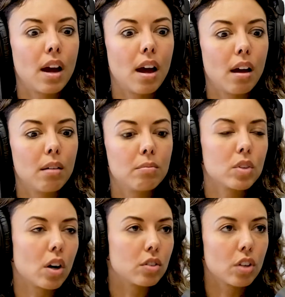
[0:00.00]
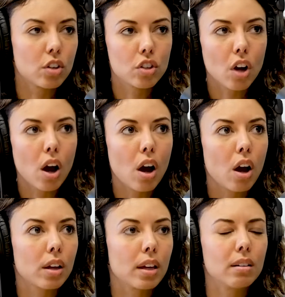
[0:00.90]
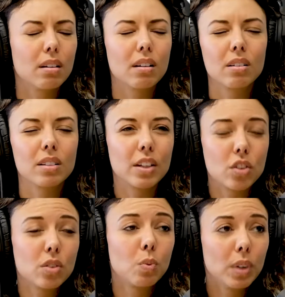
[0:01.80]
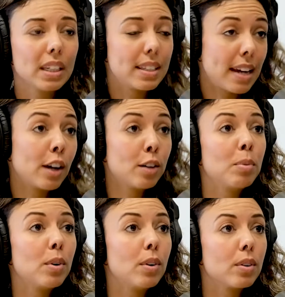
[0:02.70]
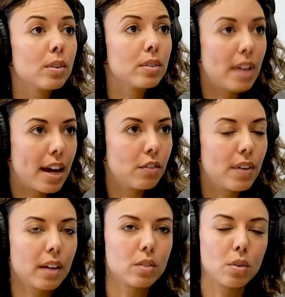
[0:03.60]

toxic shock, and like just really terrible side effects.